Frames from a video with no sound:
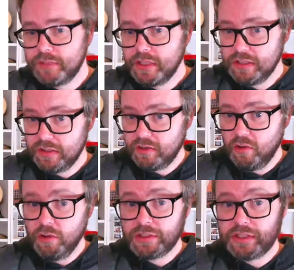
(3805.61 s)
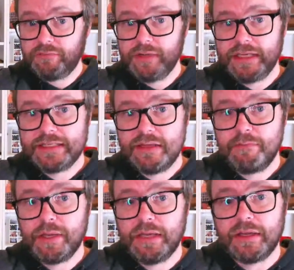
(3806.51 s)
because the chords are really
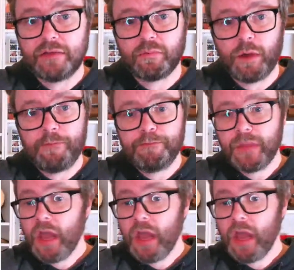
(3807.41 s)
simple in this one.